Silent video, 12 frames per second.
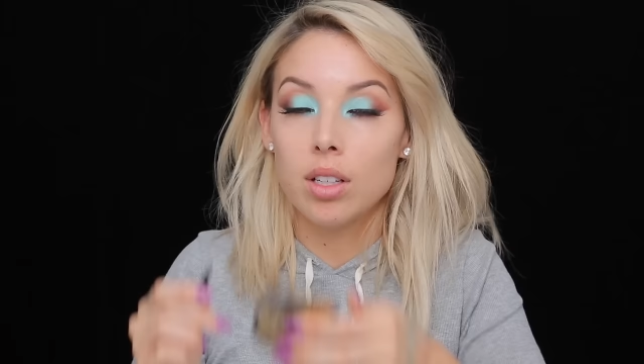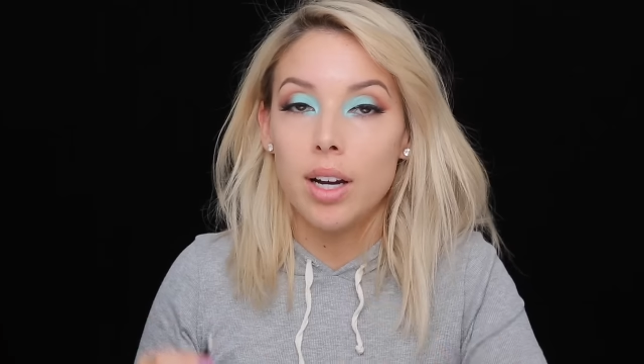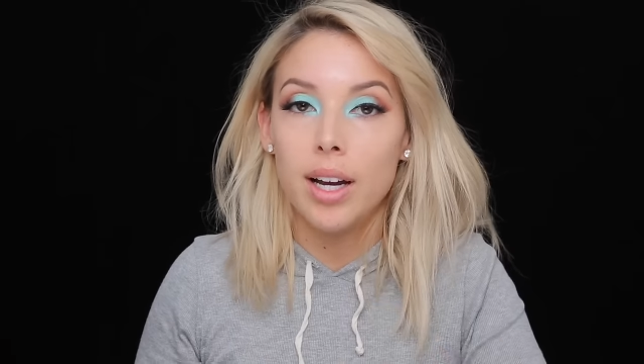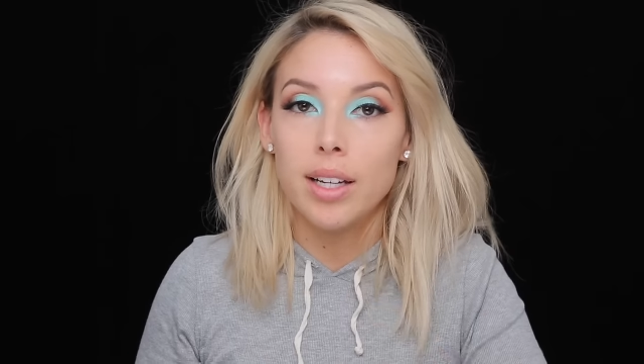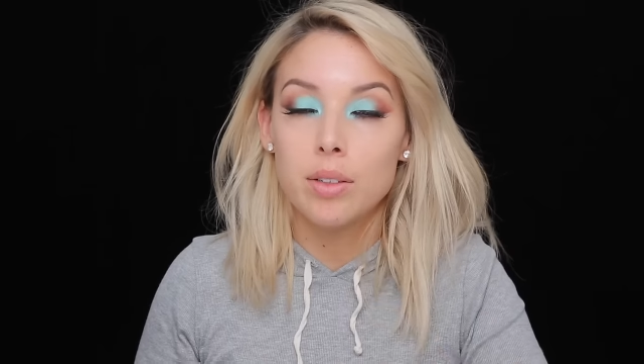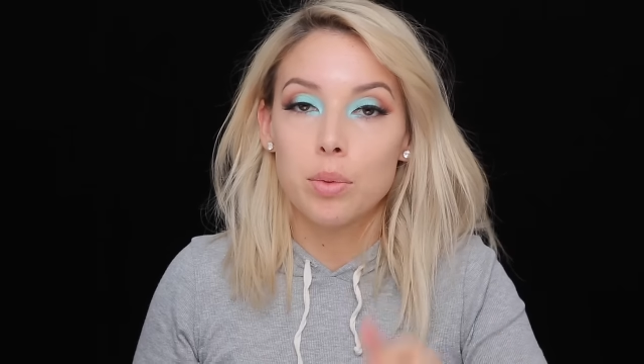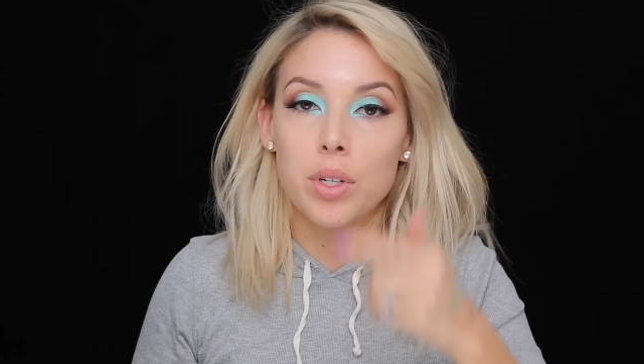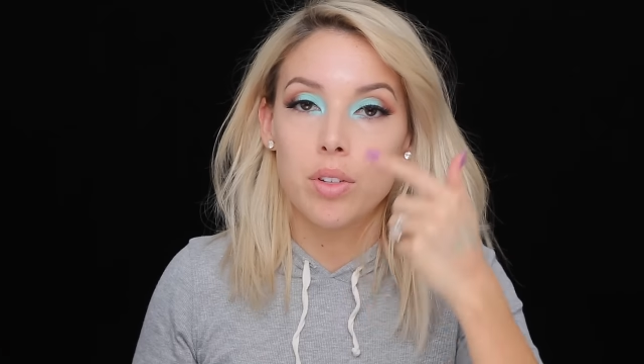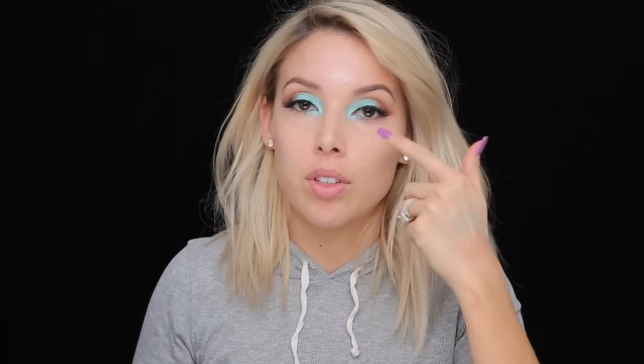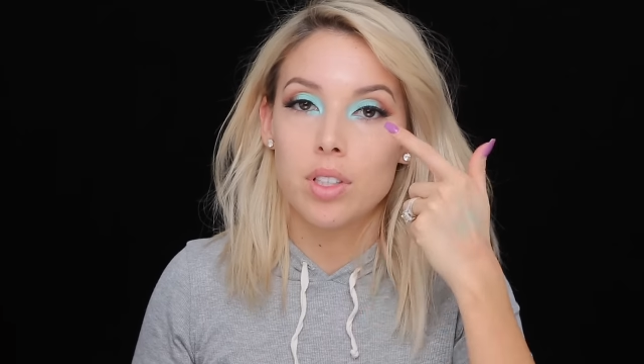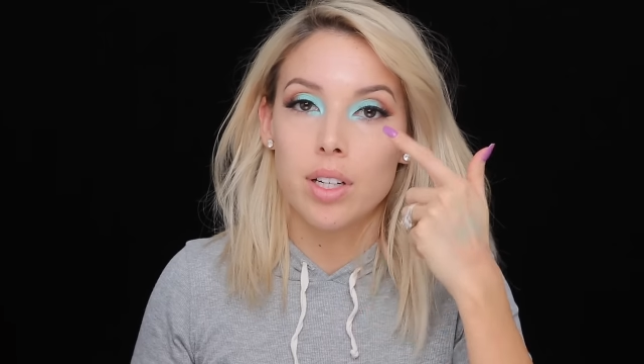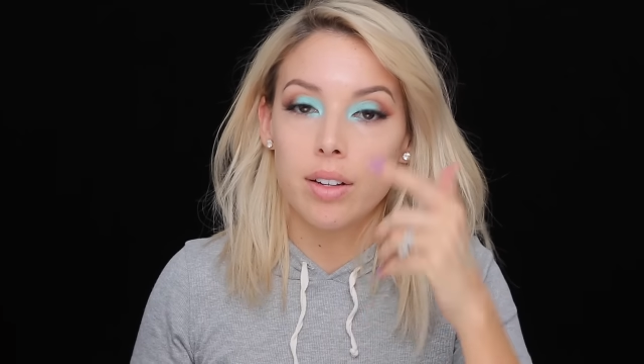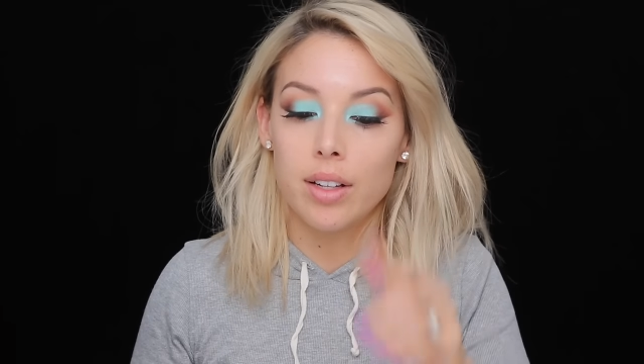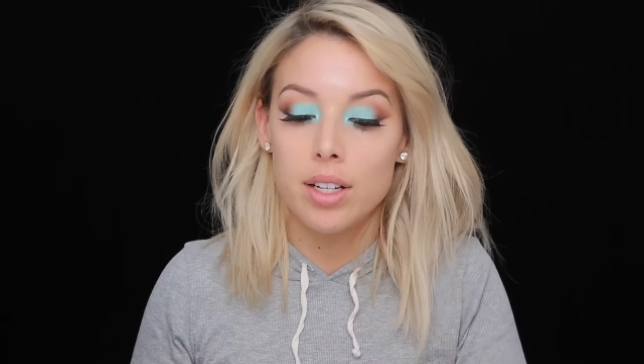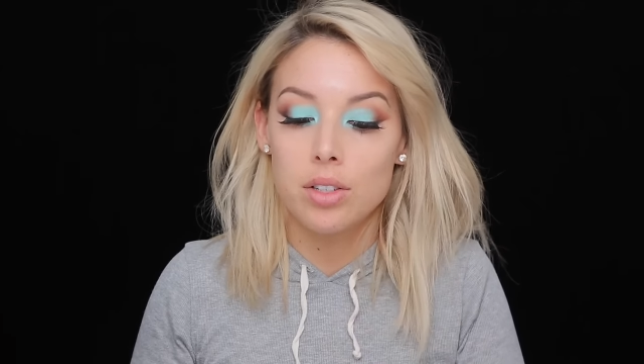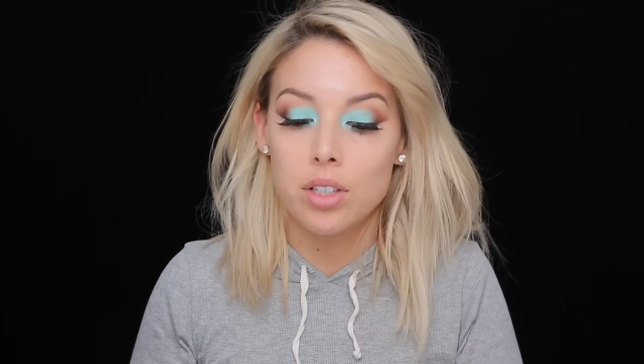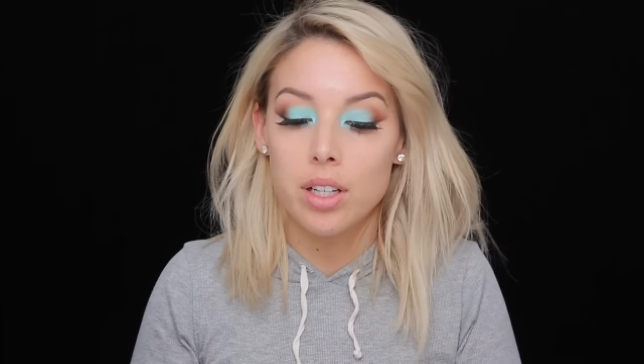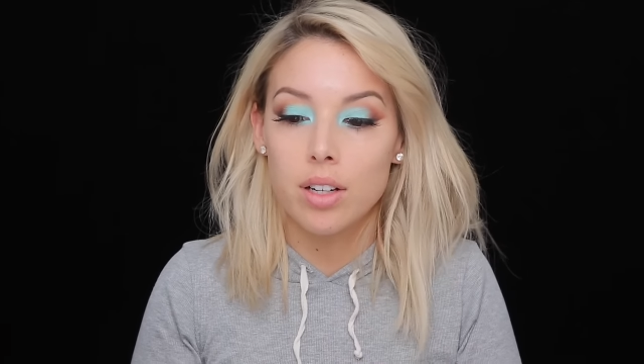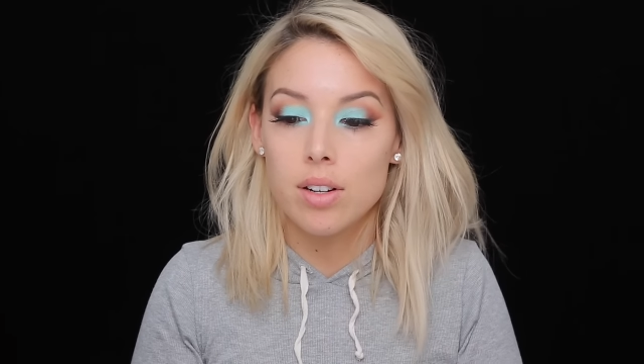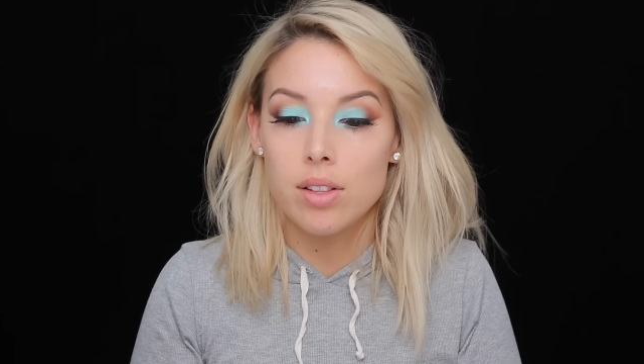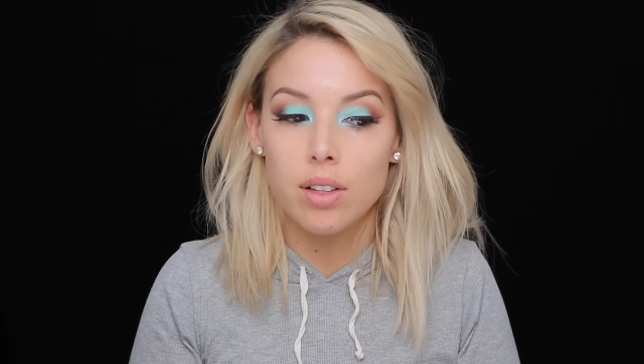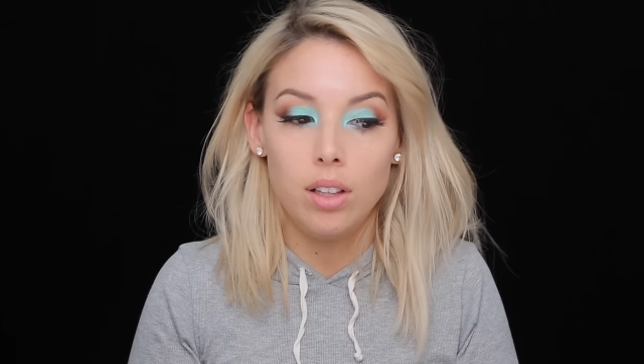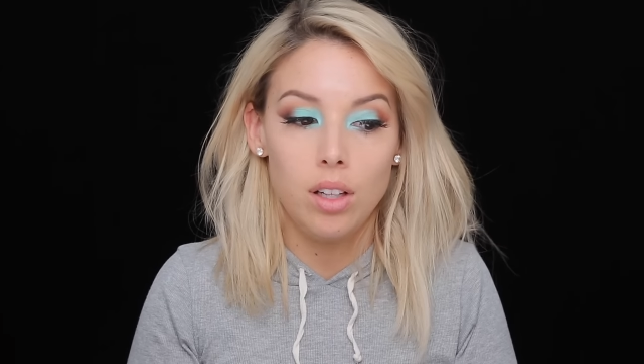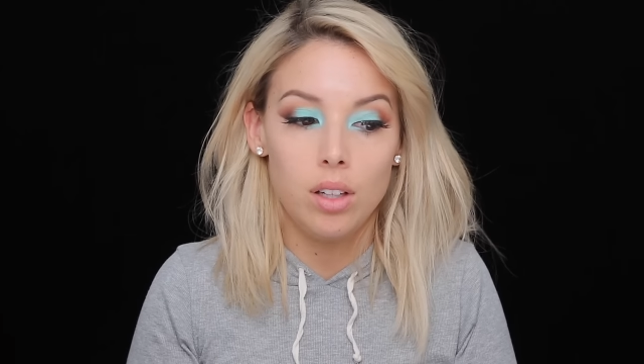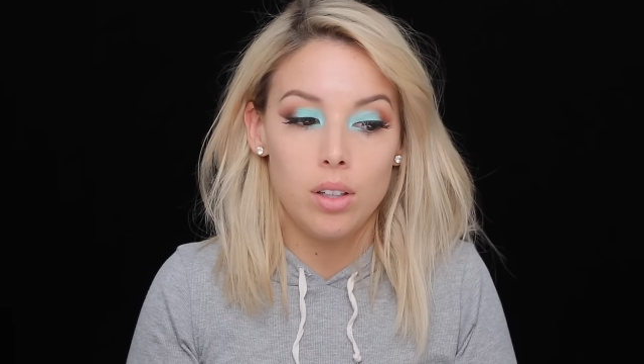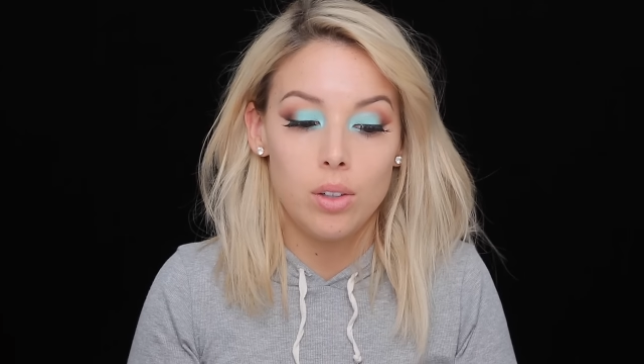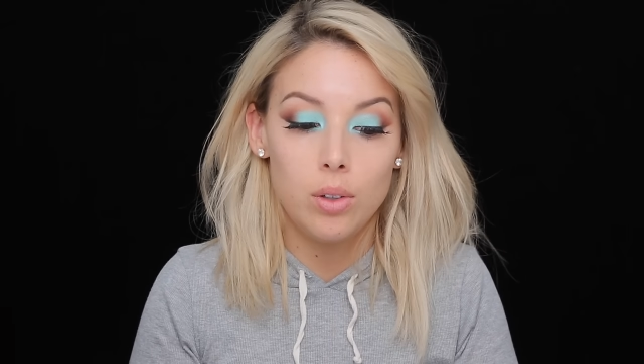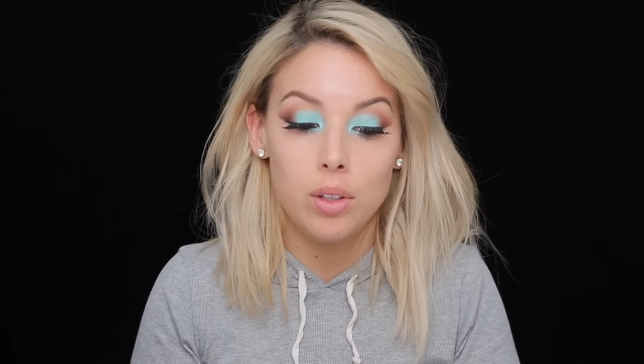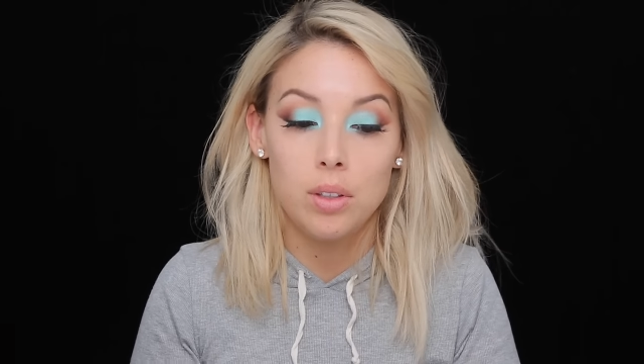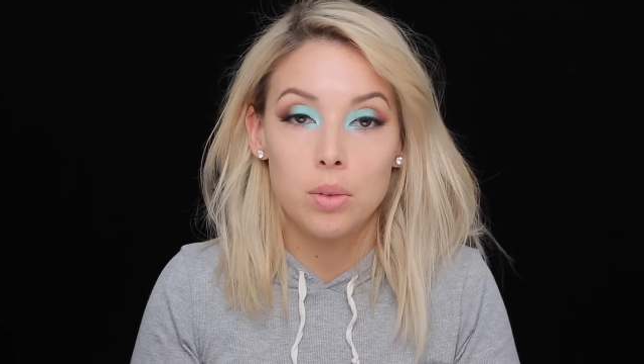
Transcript: I had to redo this eyelash like on the low